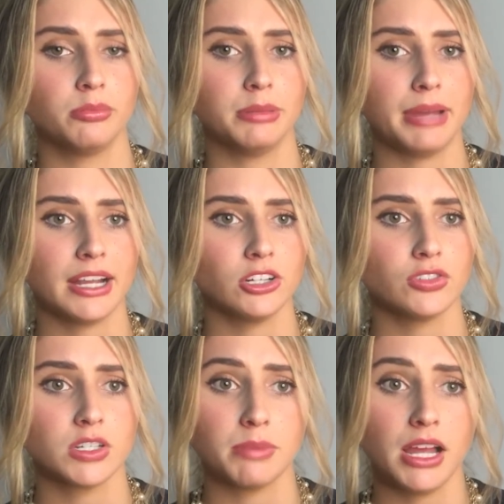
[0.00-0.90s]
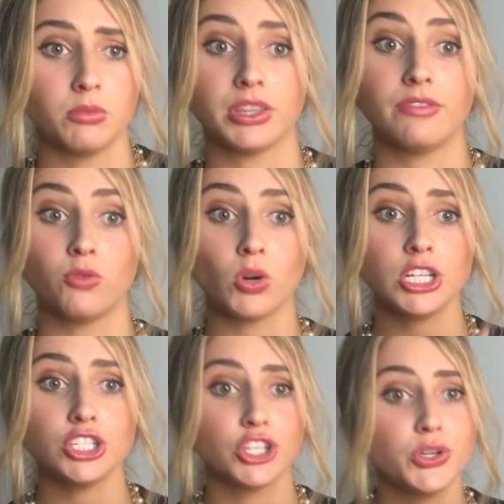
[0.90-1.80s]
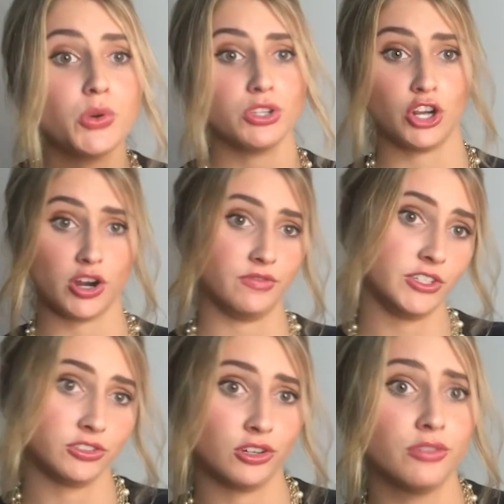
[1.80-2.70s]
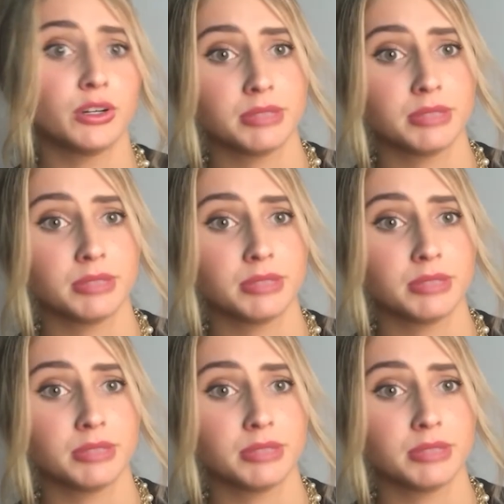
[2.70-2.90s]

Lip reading: but Packers respond with a 42-yard field goal from